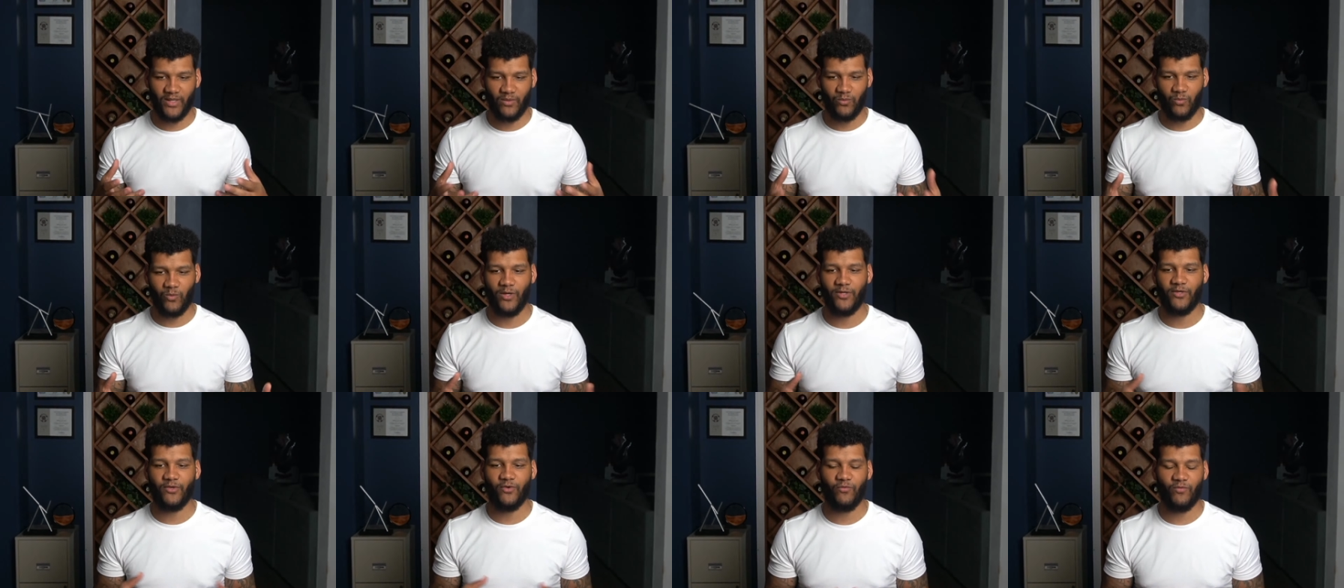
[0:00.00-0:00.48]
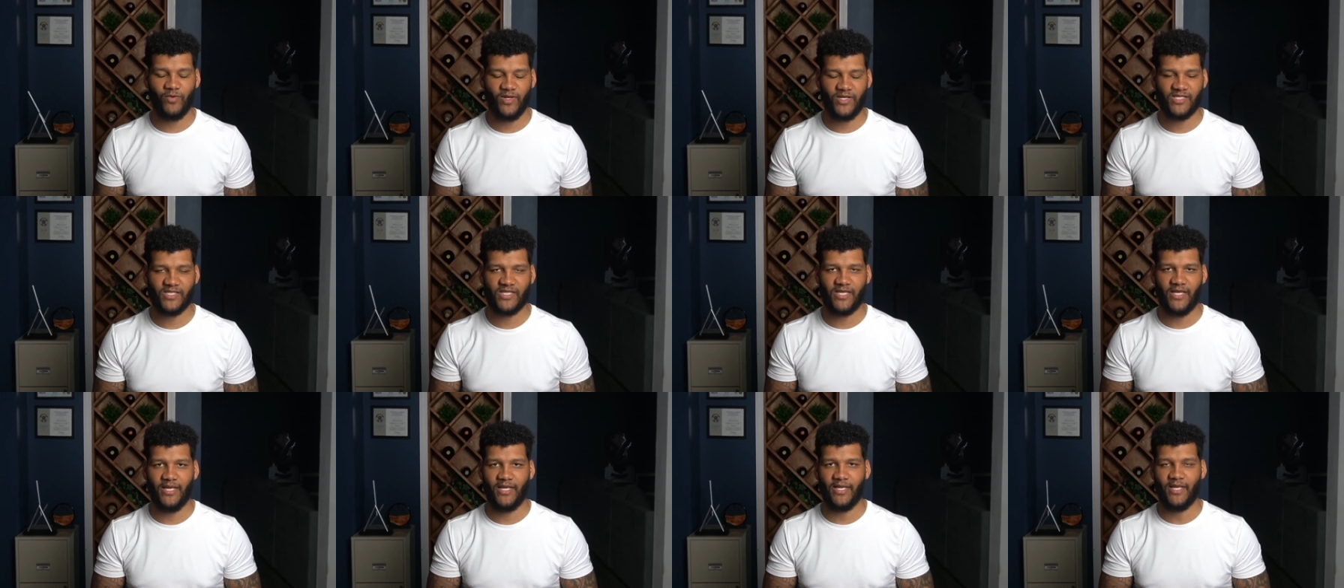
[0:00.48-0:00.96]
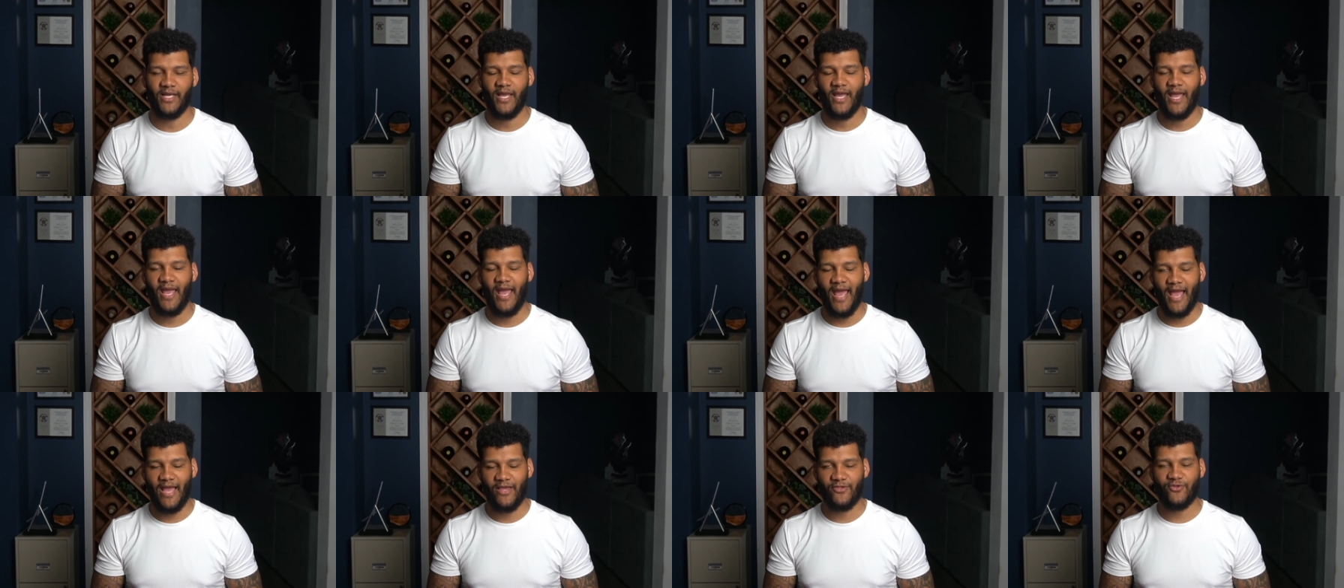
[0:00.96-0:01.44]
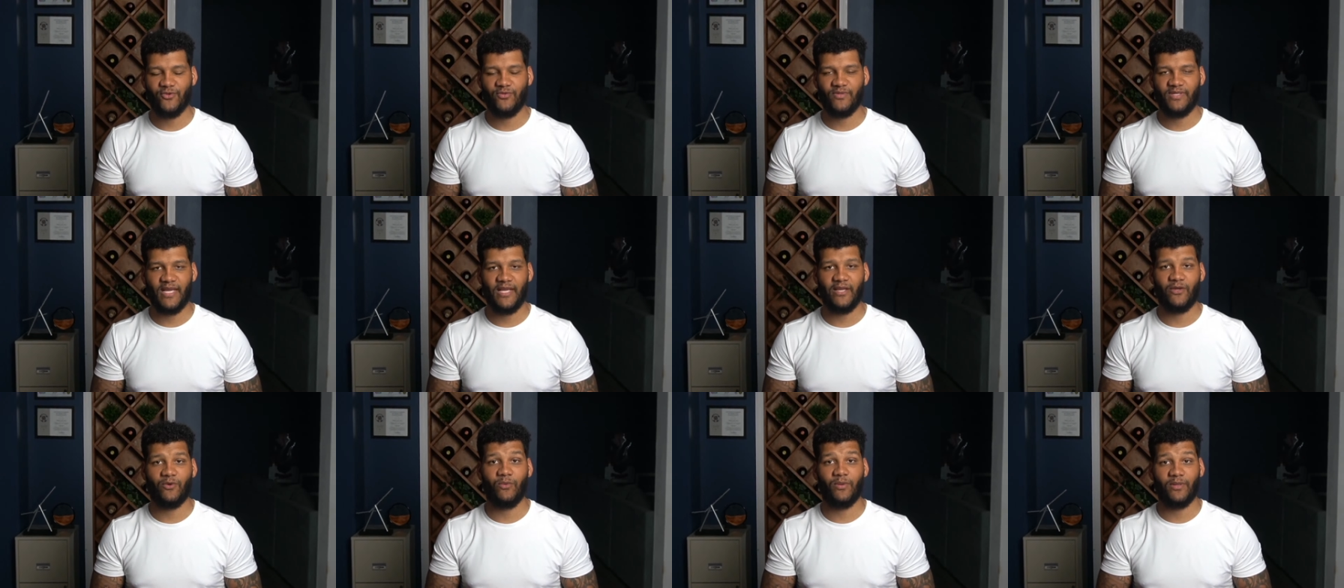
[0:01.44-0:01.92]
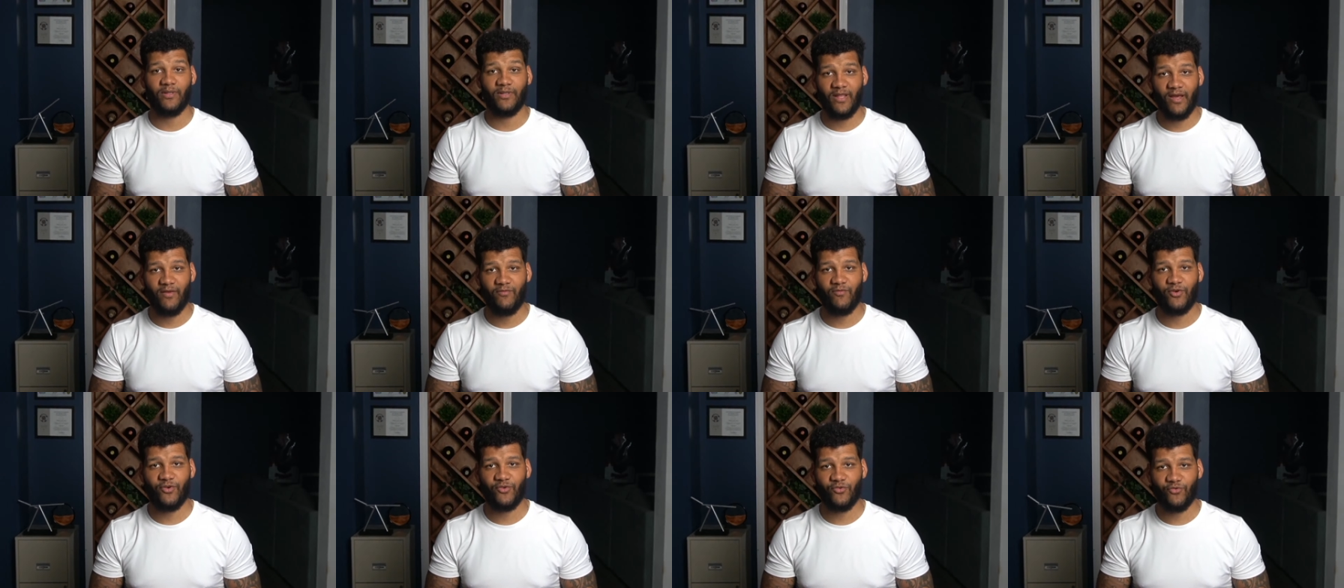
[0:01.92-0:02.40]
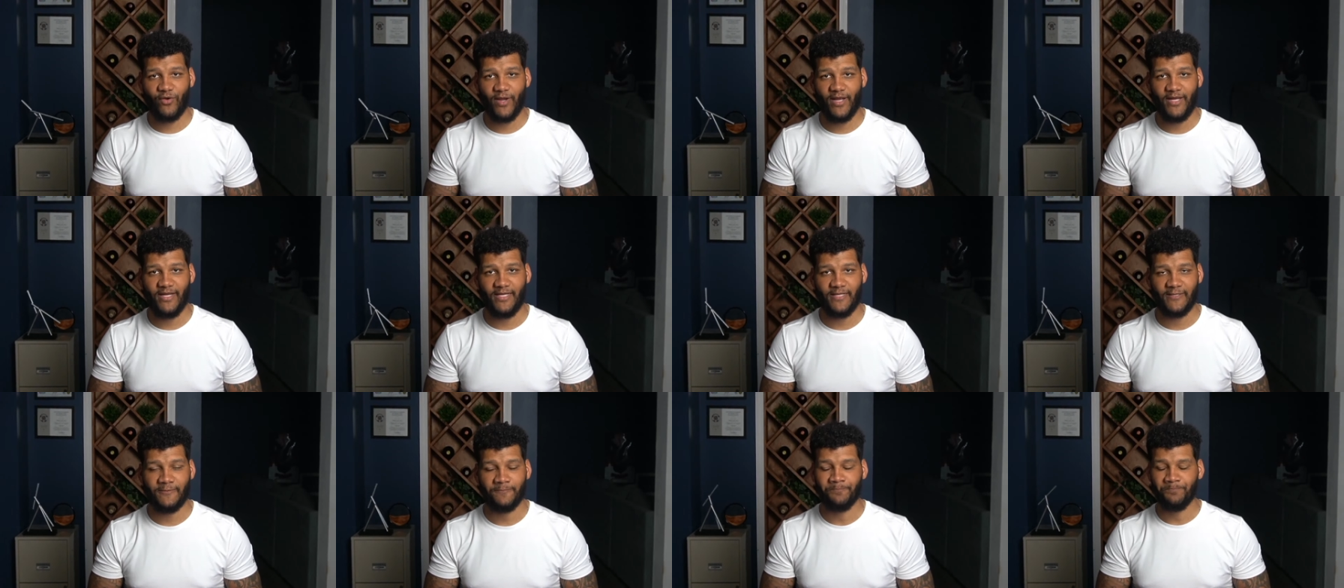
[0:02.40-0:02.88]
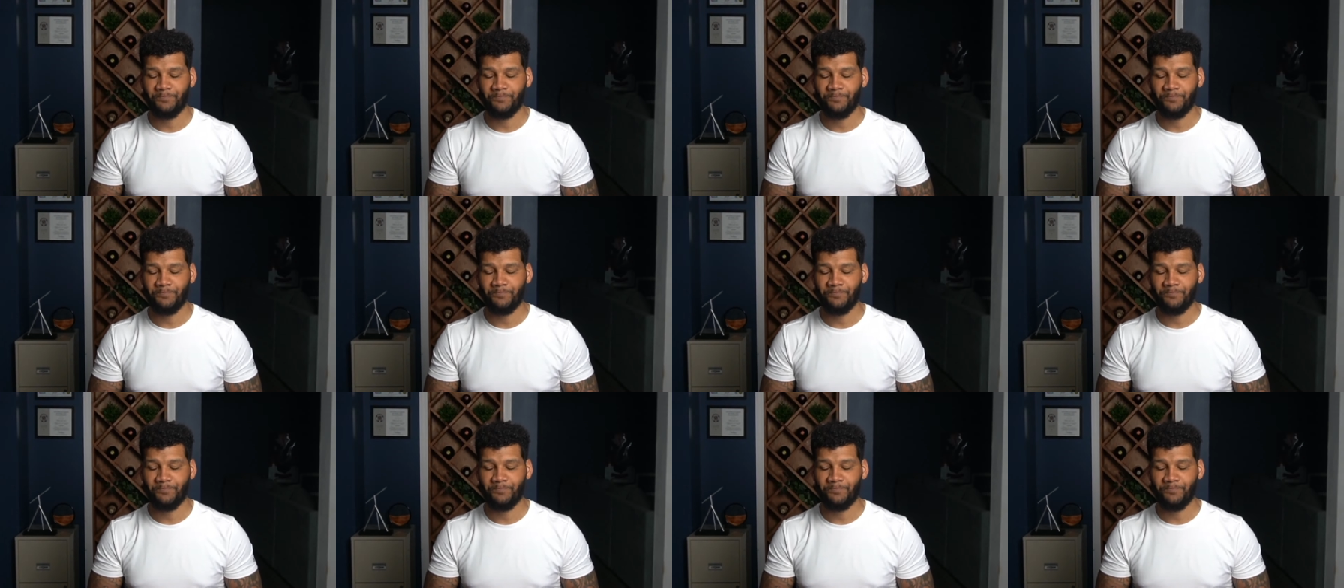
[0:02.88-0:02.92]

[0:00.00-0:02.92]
and what you're risking as you take on leverage trading.